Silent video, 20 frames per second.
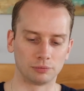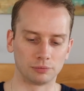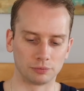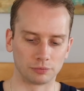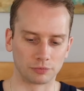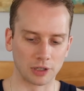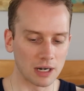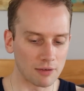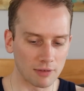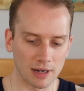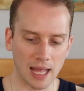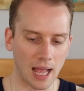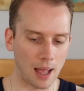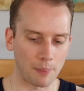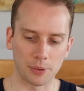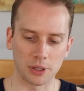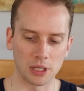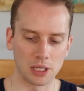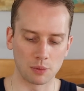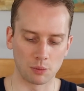really, really
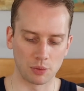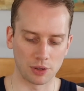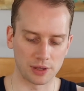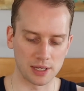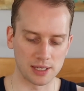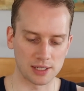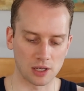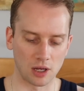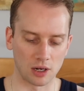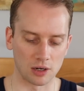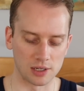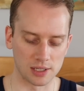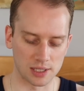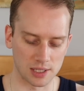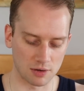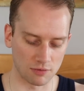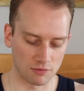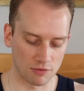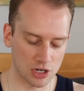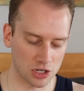happy with these colors.
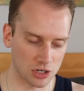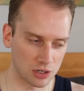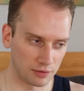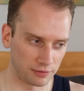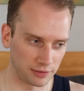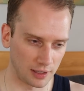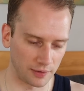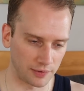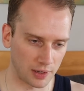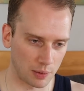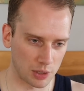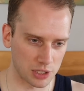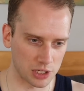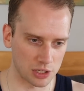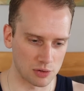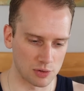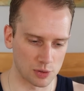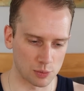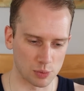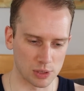The original fluff I wanted
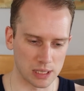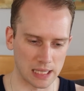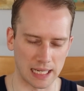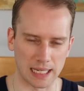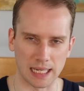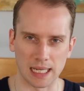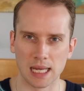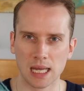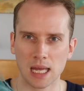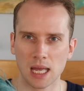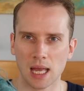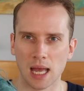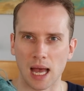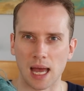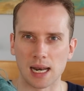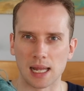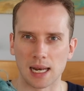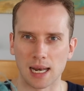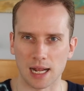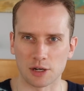to use was like
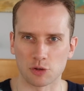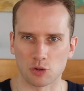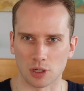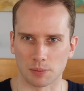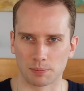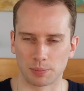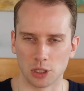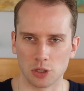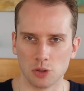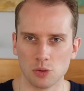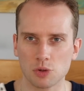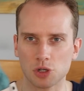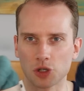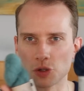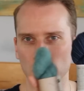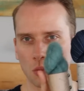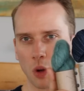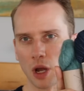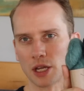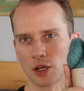an electric blue, which
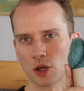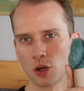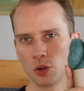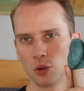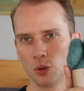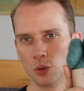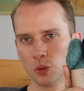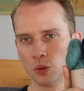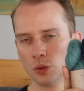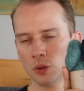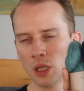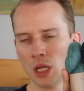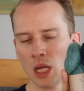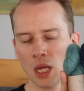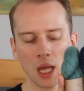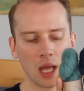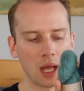was quite cool